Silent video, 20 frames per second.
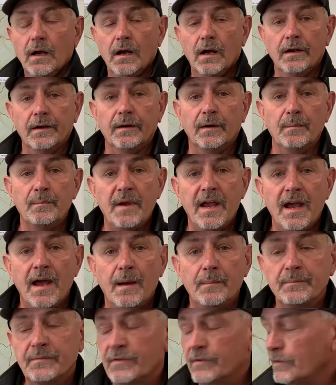on our
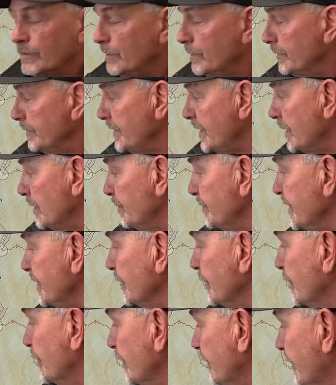map. So that'll be a
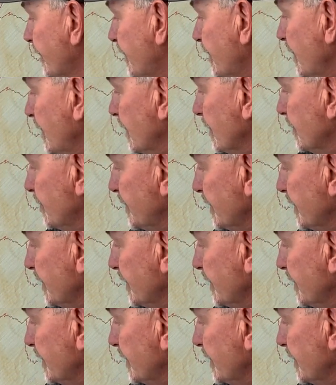good thing,